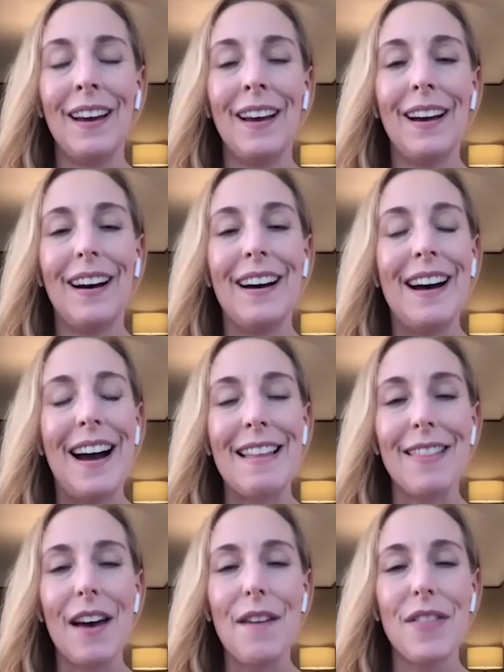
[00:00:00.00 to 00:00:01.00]
Uh, I
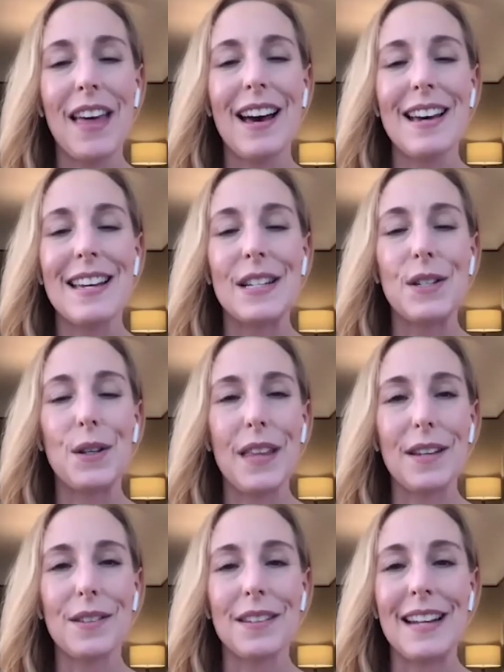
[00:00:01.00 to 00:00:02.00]
left that in
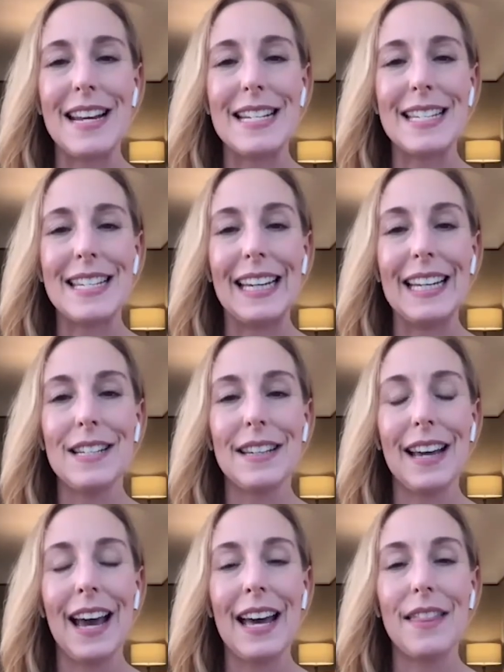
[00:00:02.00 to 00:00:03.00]
2018
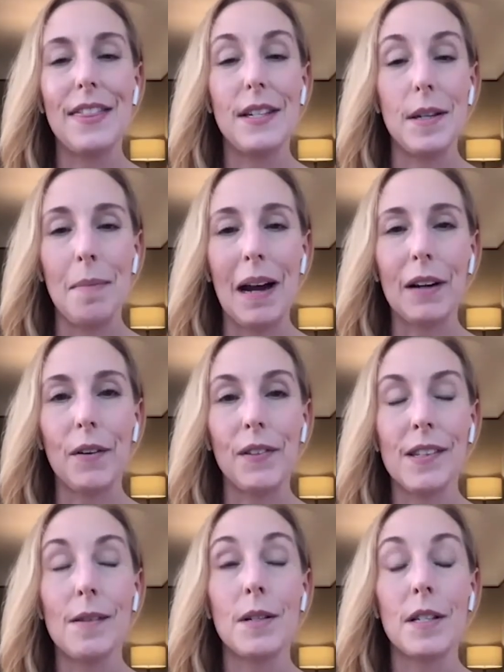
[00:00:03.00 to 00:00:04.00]
to head the
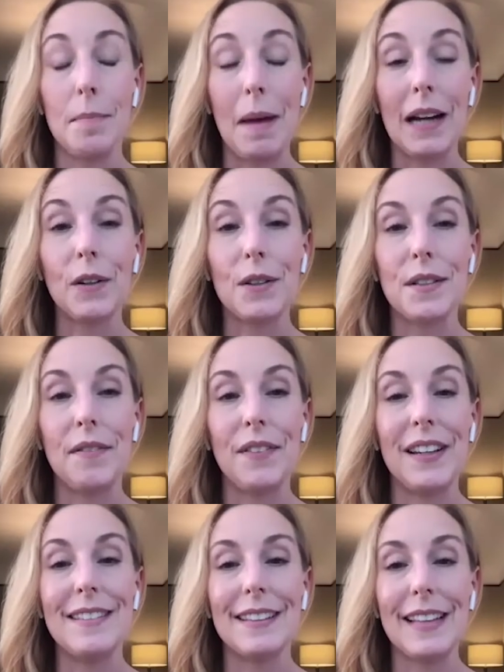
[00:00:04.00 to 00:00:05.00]
Democracy, Democracy
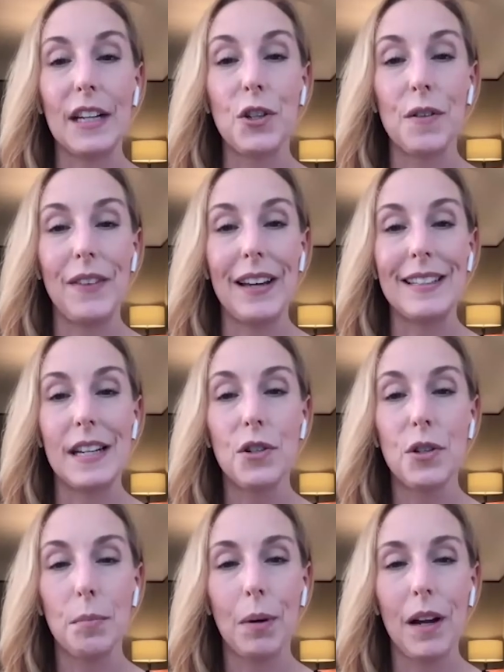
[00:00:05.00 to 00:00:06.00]
Fund's Election
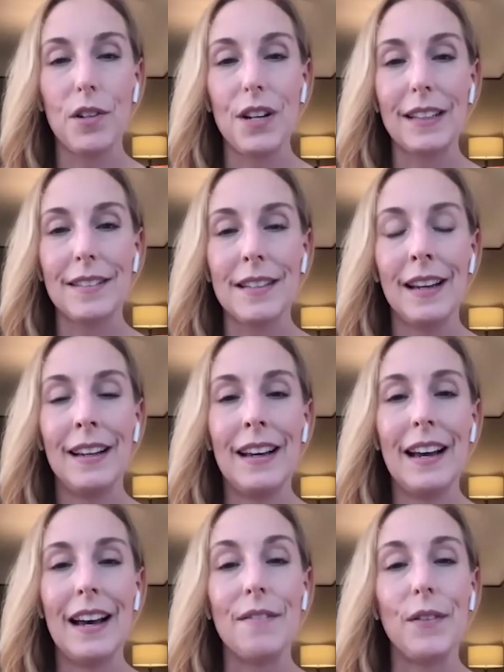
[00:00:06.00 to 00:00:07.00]
Validation Project,
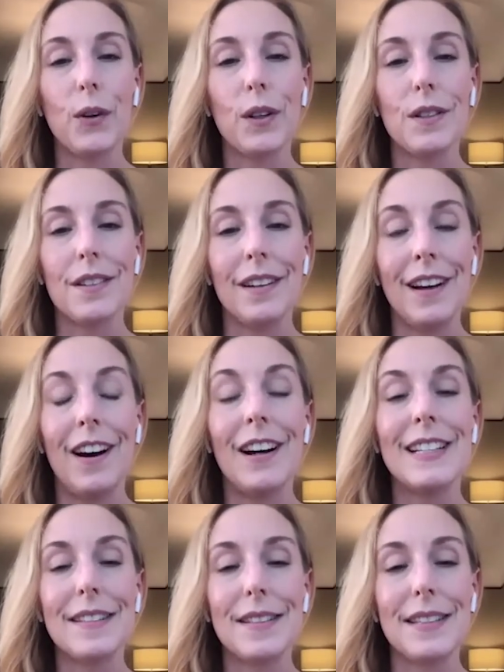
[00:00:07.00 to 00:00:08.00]
uh, focused on
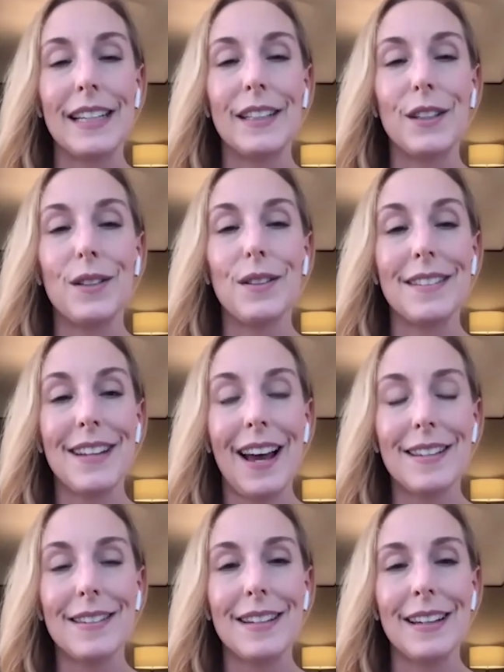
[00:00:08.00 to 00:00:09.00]
audit standards and
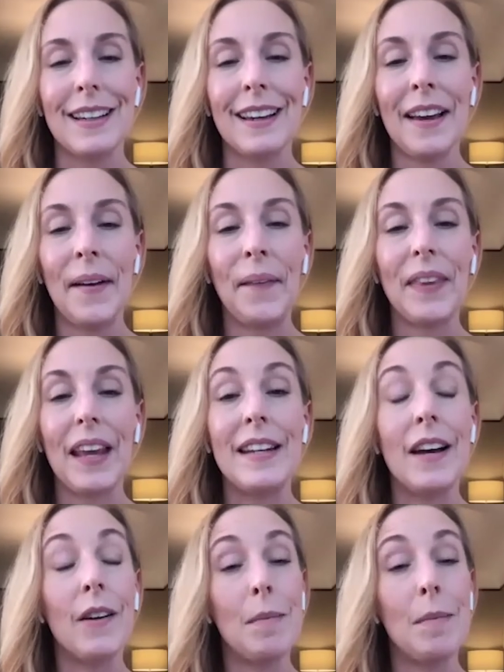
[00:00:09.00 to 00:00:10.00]
testing. And
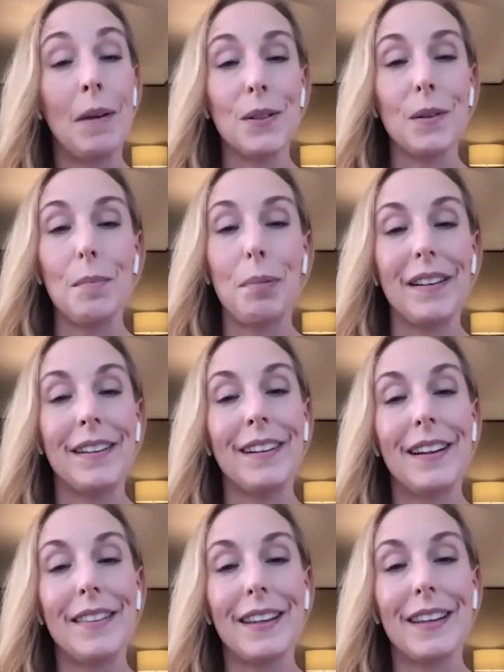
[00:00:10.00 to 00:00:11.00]
now I'm also a
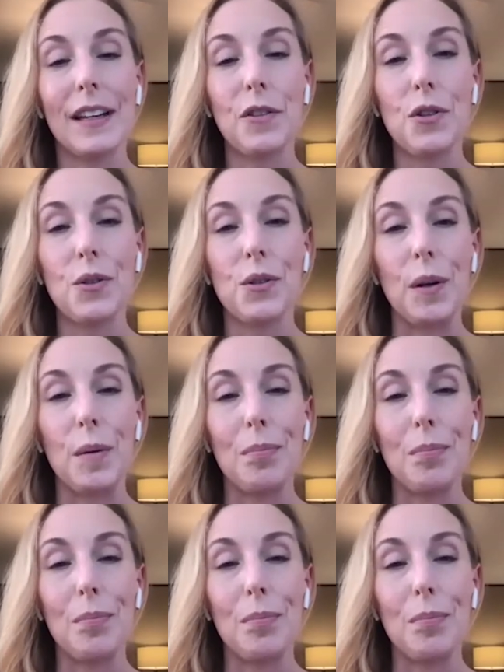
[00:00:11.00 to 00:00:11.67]
partner at the Elections Group.